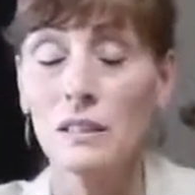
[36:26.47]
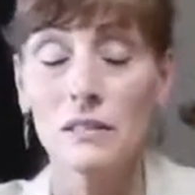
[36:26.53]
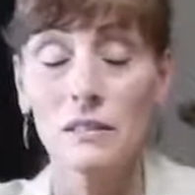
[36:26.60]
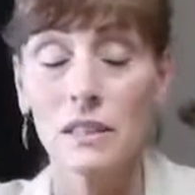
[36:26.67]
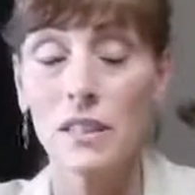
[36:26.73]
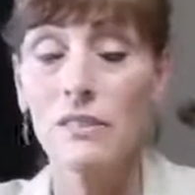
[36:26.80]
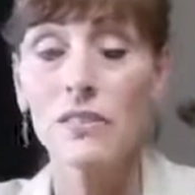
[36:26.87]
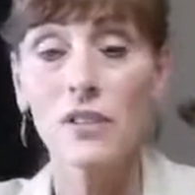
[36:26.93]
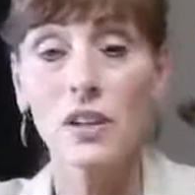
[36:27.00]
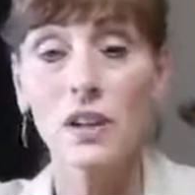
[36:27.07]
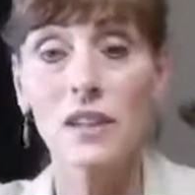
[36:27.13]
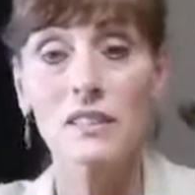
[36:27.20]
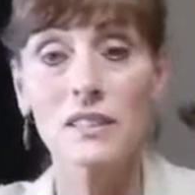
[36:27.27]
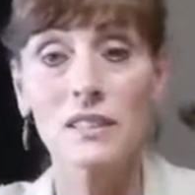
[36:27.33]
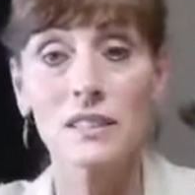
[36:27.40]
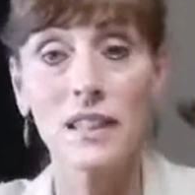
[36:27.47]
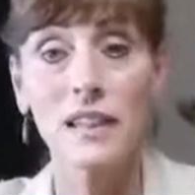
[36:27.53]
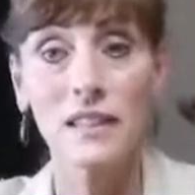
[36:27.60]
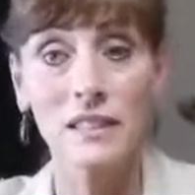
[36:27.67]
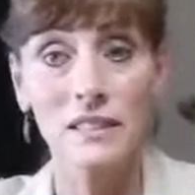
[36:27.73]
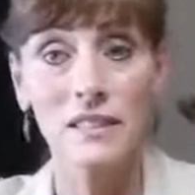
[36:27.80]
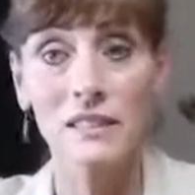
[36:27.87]
even cause a
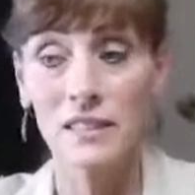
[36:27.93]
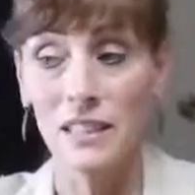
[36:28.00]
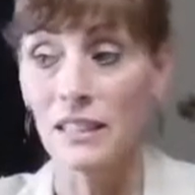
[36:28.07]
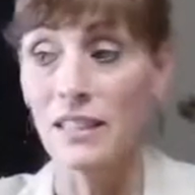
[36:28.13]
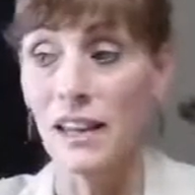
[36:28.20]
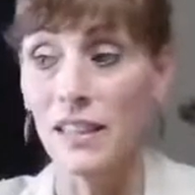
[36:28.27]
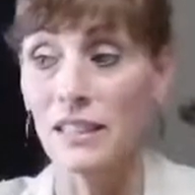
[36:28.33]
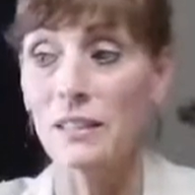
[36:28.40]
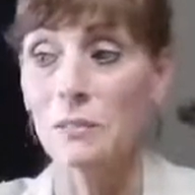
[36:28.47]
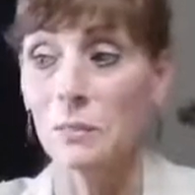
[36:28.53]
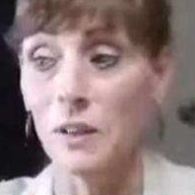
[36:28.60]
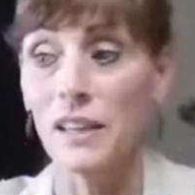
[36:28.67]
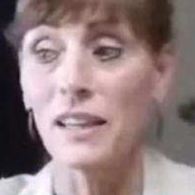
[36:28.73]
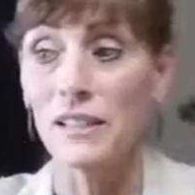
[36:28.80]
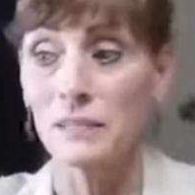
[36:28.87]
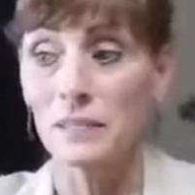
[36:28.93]
sad, psychotic break.